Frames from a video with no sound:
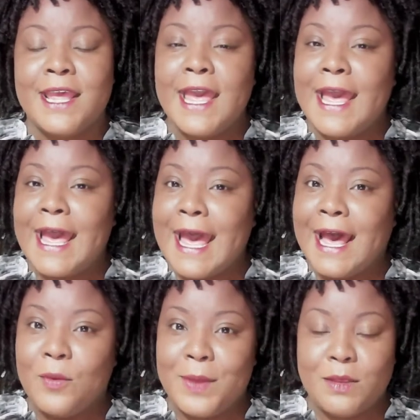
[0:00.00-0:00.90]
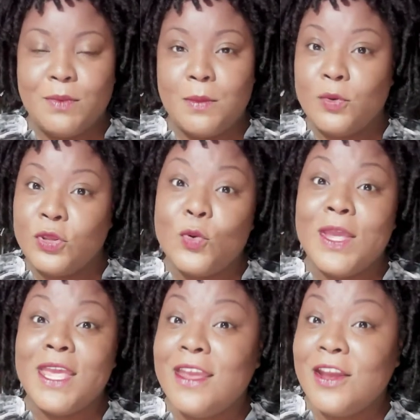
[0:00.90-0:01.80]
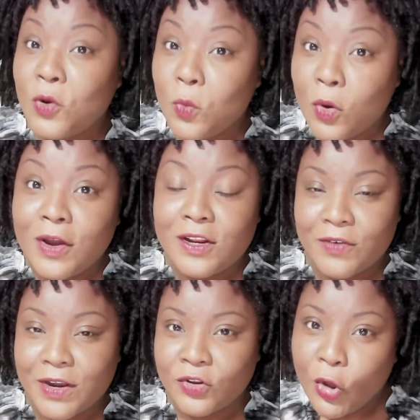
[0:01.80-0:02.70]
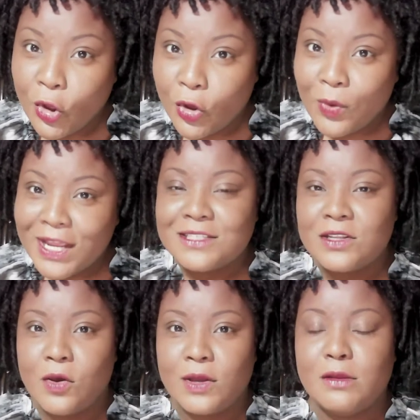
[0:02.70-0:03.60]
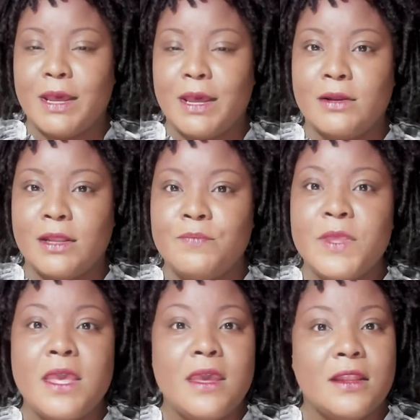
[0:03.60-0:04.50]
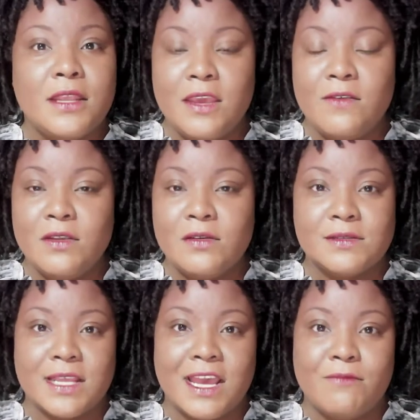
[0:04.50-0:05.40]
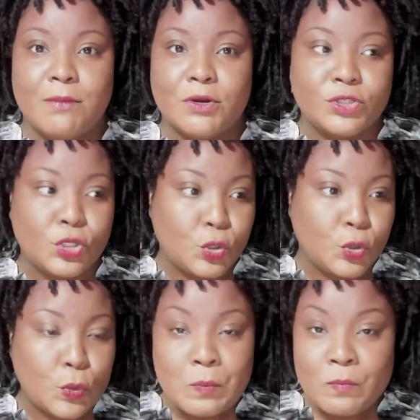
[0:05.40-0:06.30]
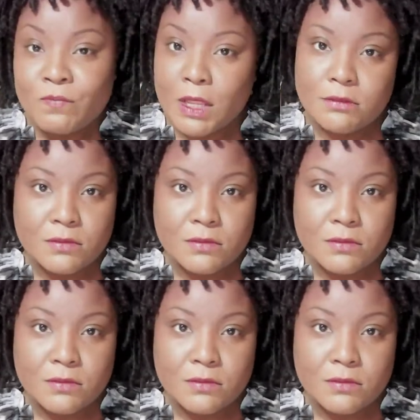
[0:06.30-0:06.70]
how many people you hear walking around the hallways talking about it. And even your staff members who don't